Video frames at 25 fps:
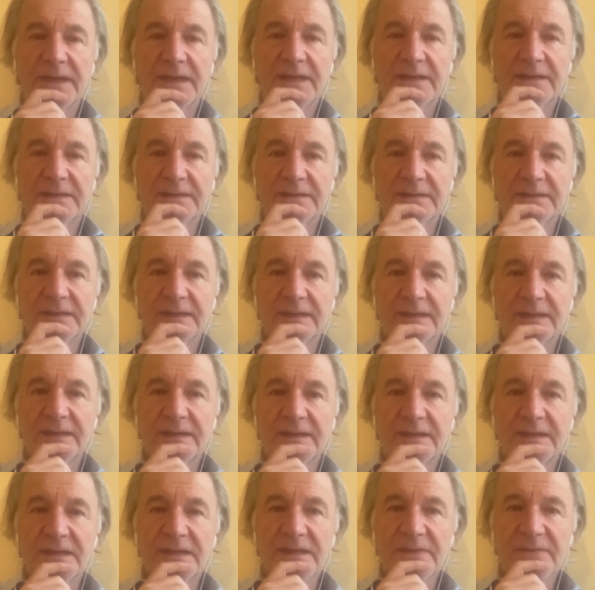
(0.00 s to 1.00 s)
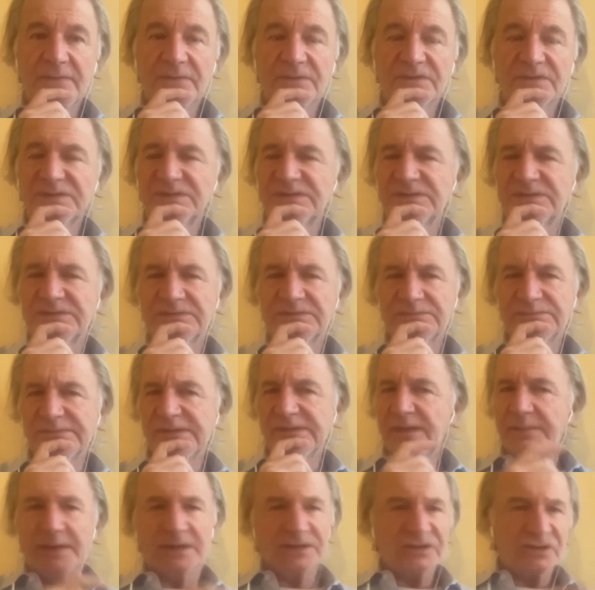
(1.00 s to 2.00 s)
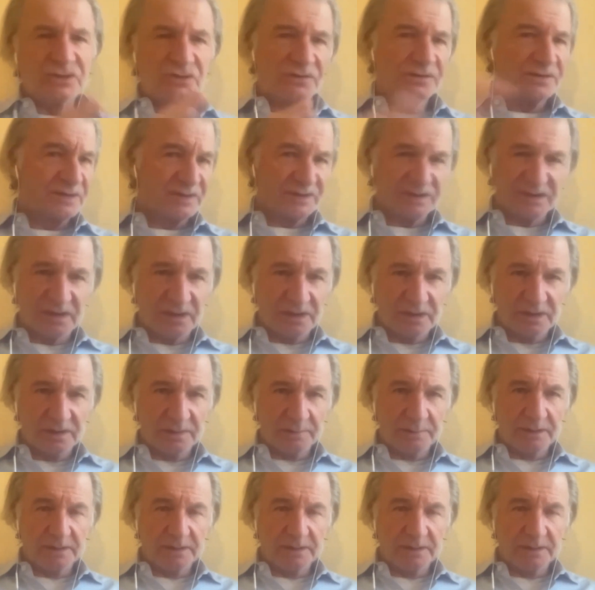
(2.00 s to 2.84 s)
and he was very much concerned